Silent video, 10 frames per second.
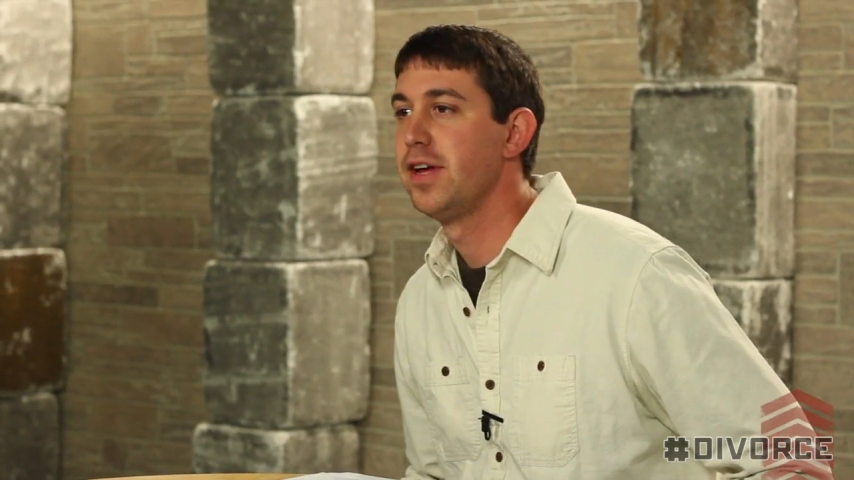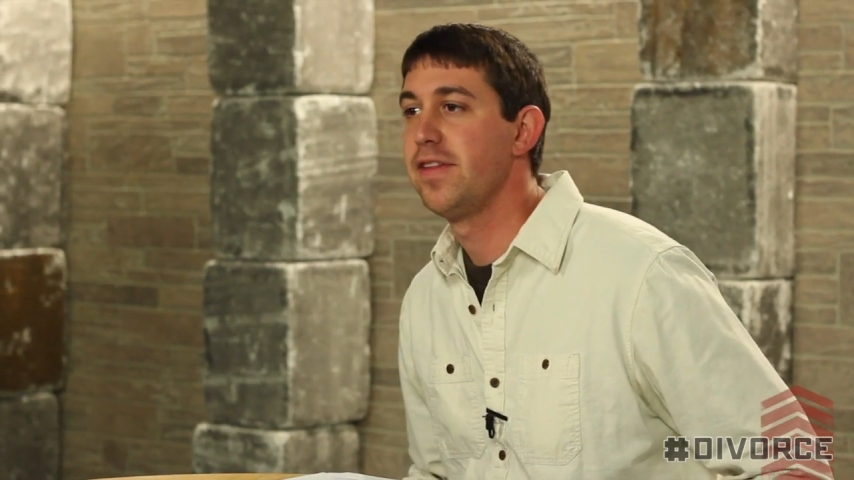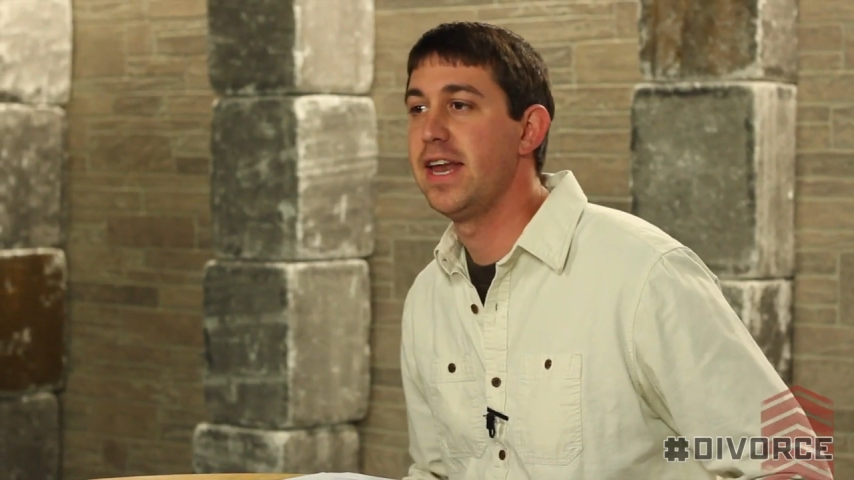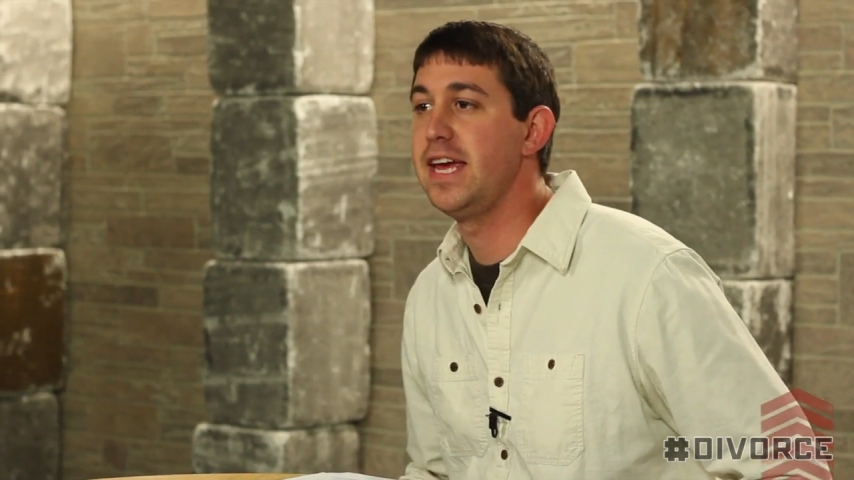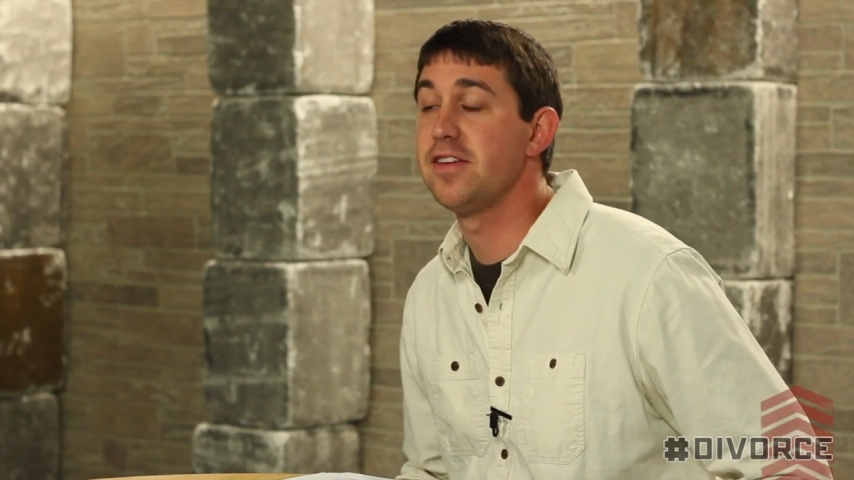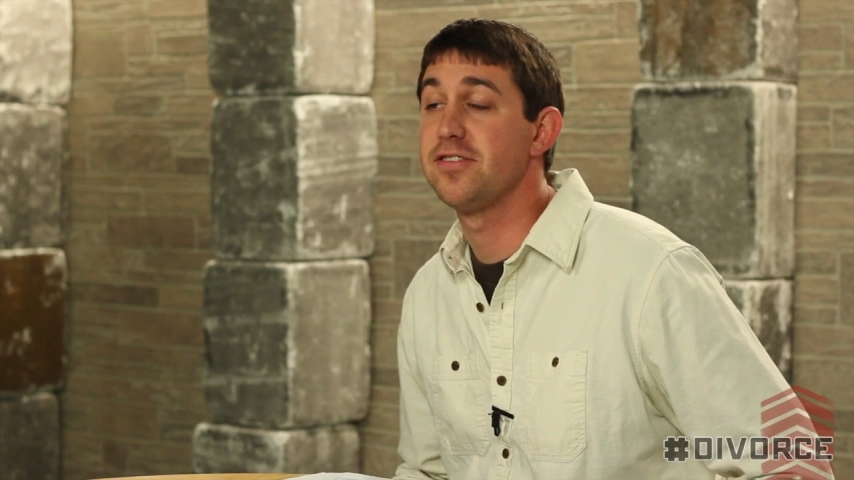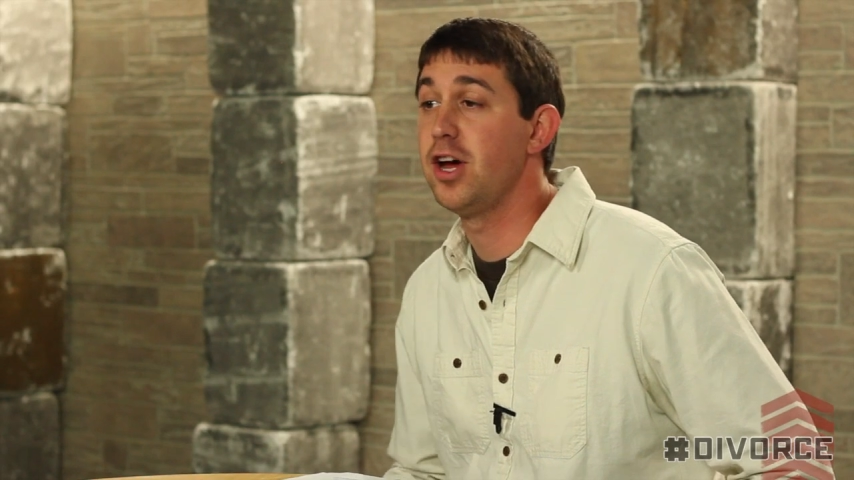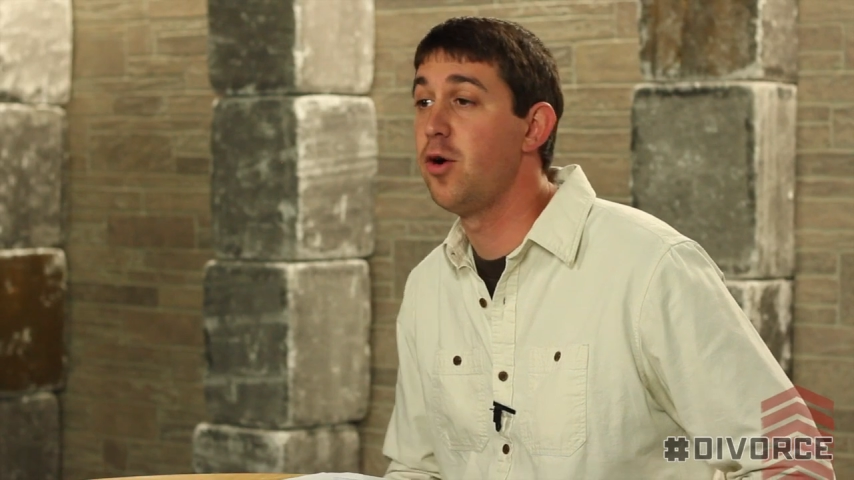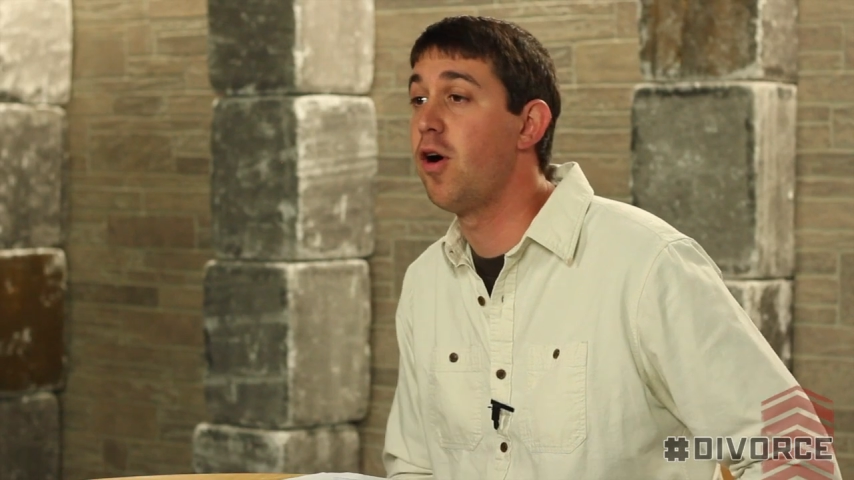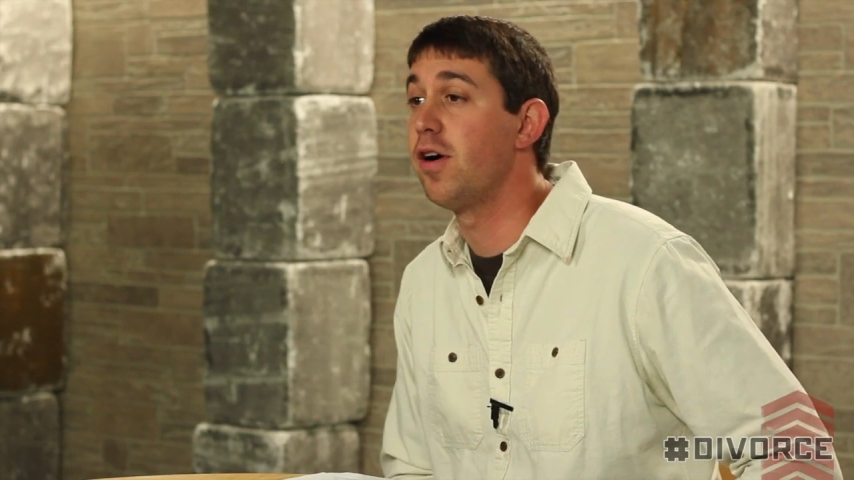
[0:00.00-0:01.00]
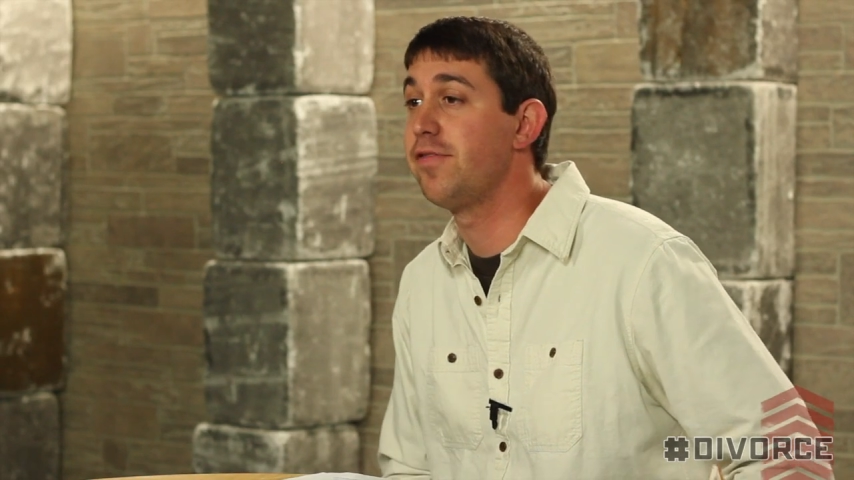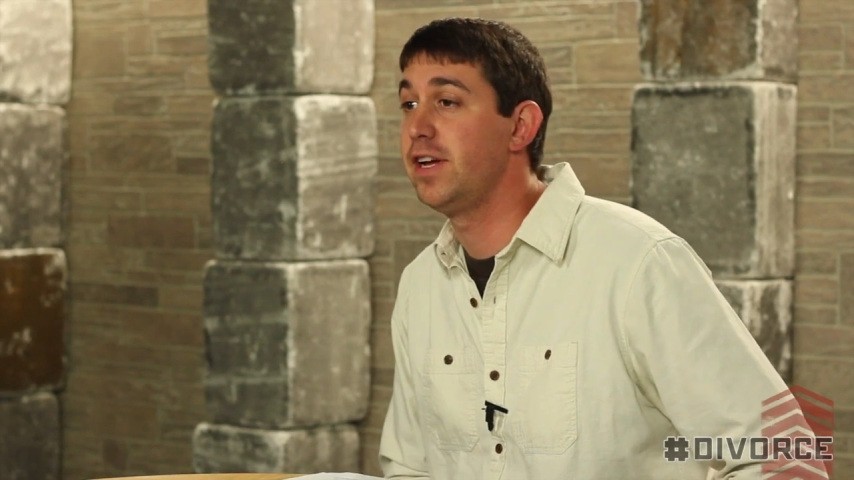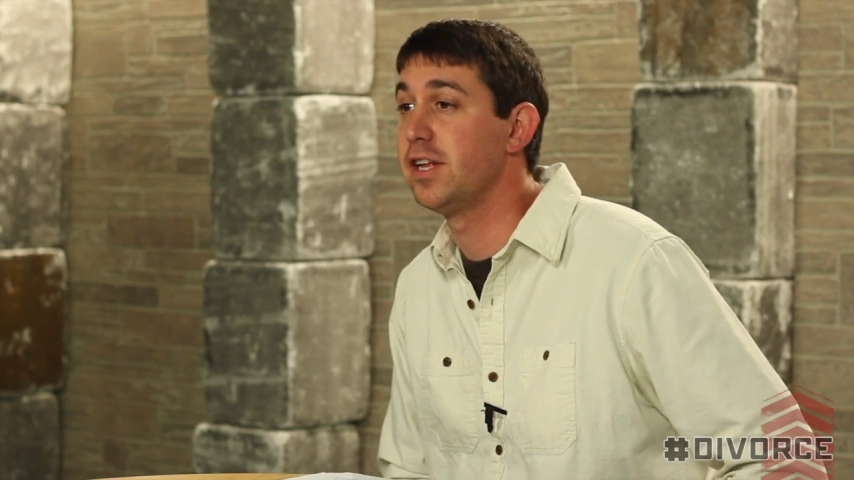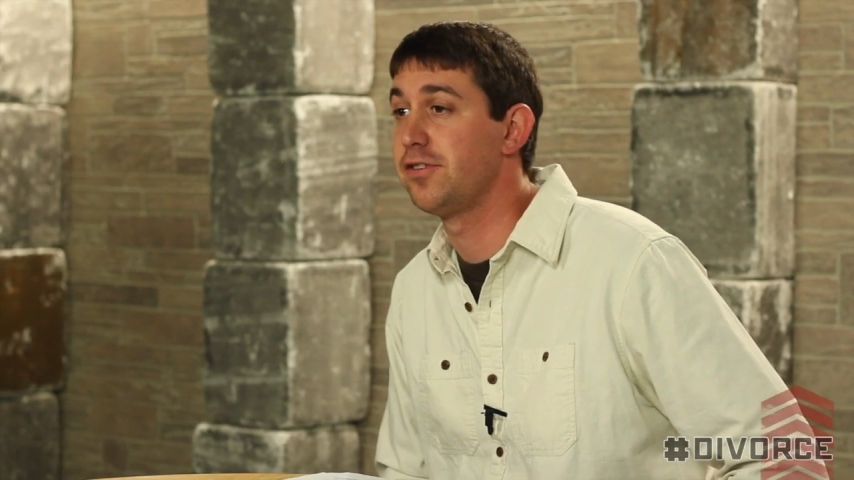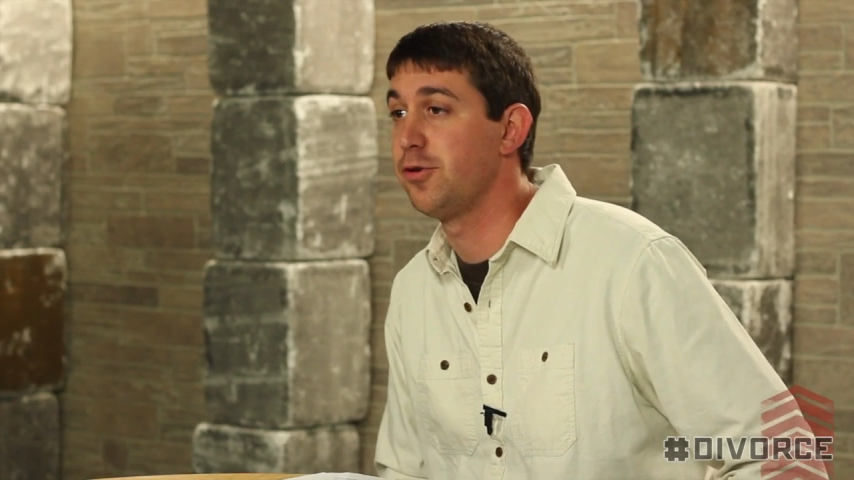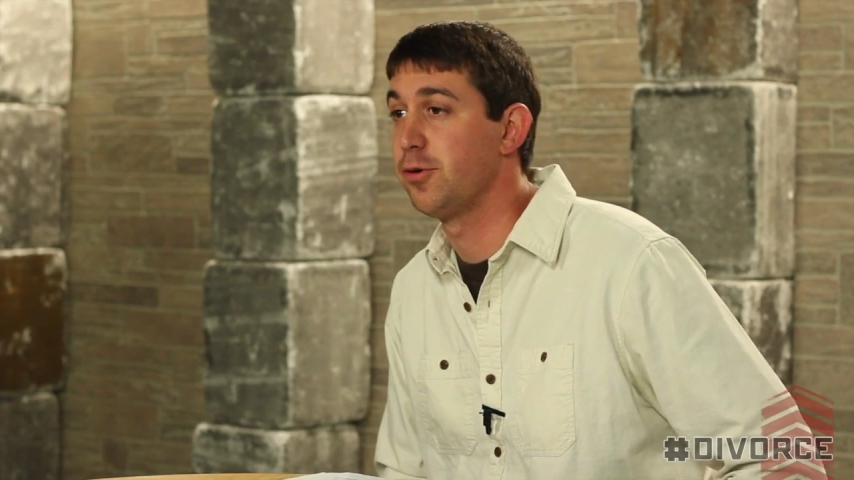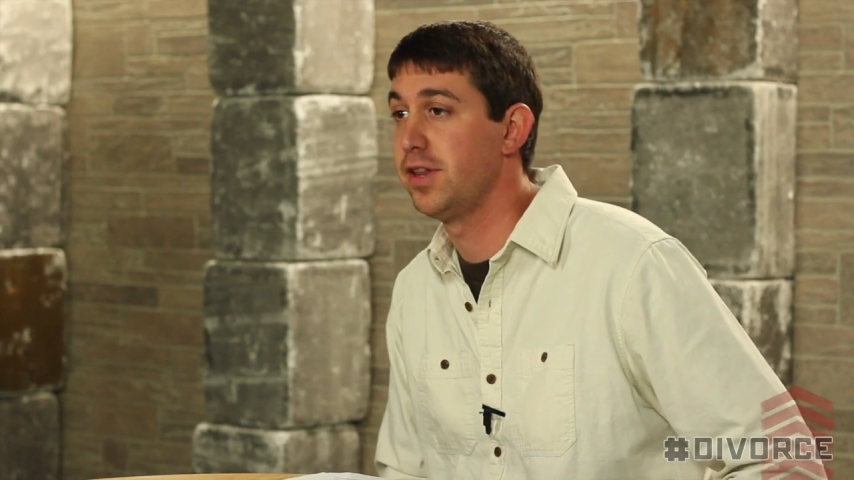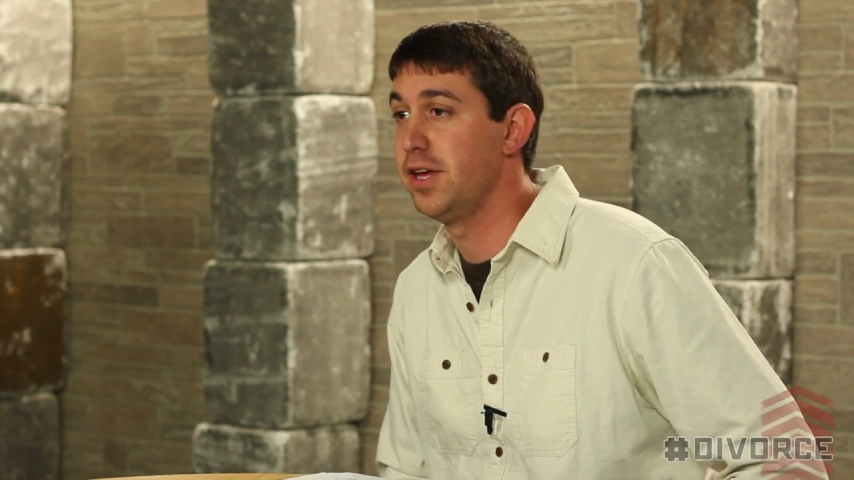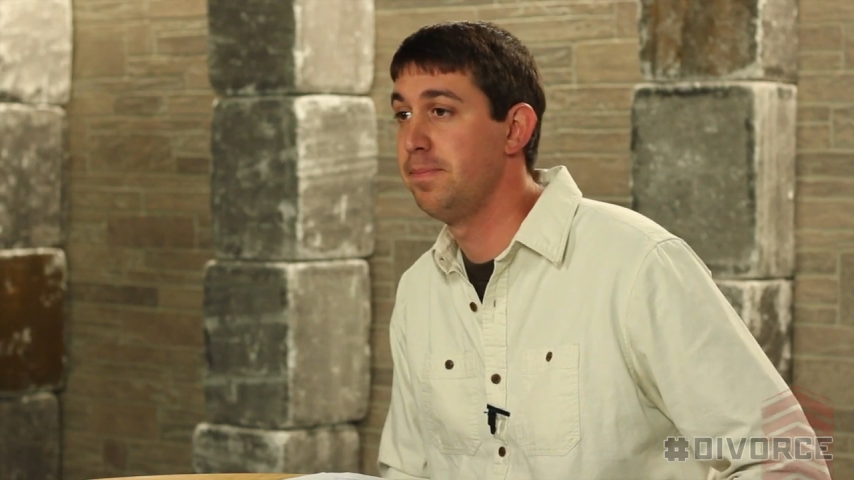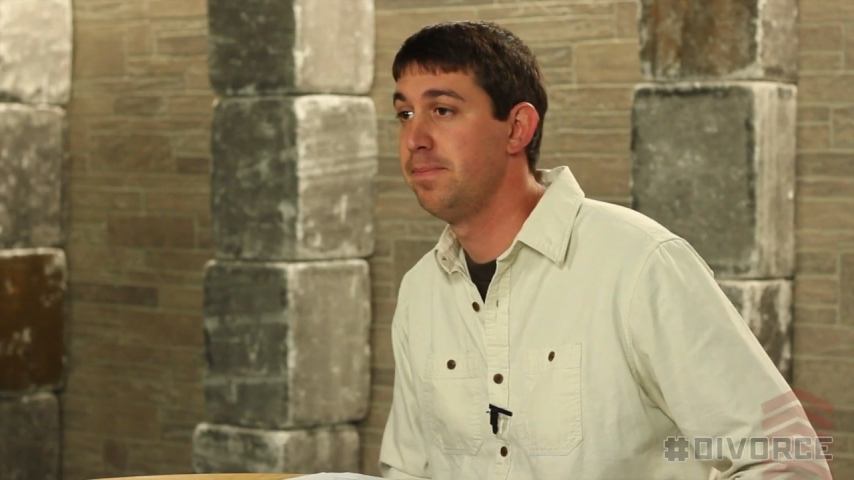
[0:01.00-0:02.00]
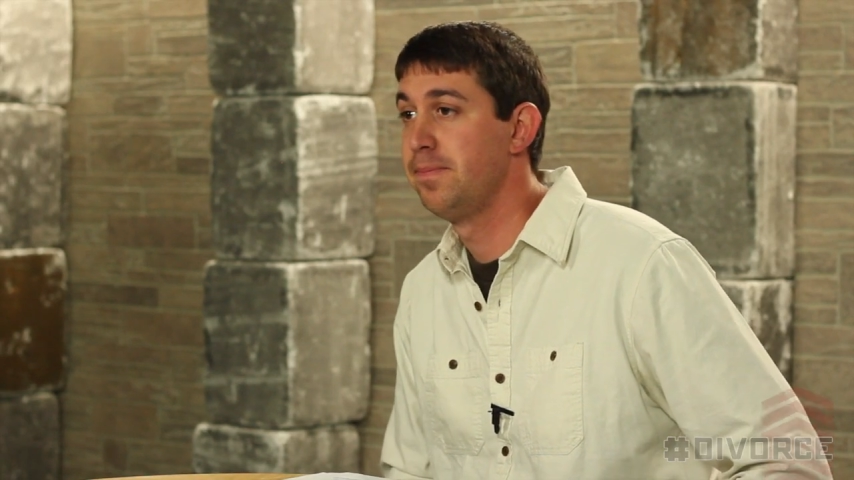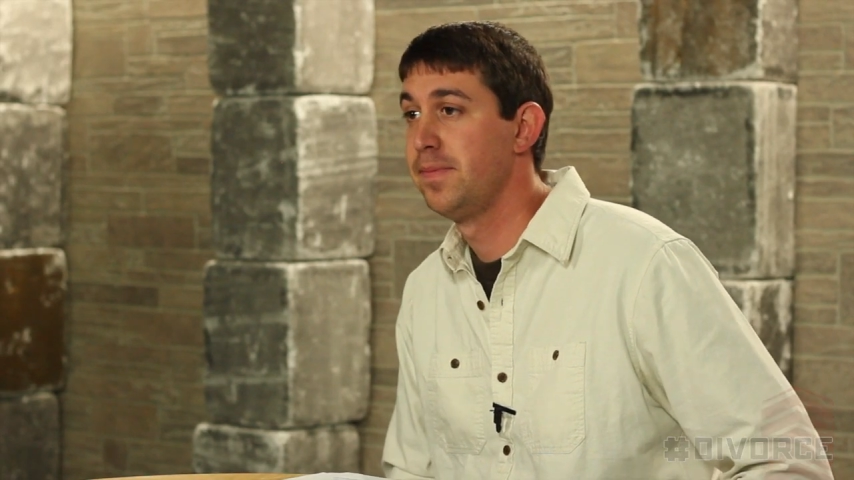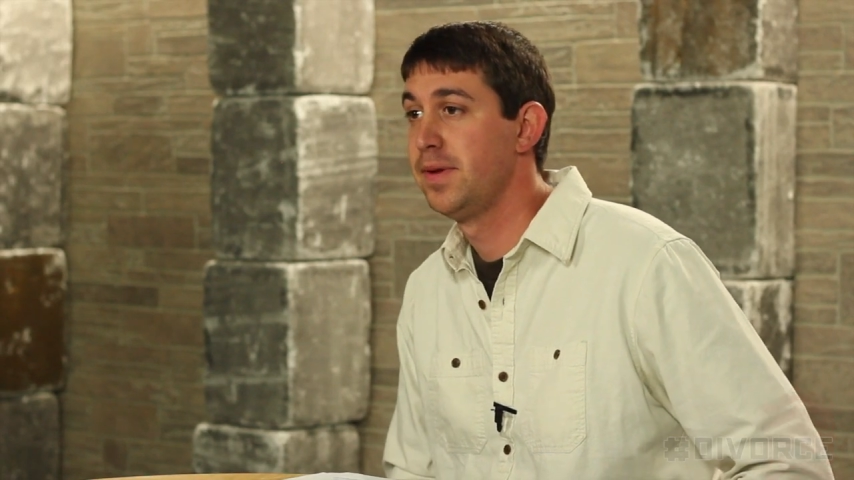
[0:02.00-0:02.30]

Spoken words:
that he has no hard feelings toward them.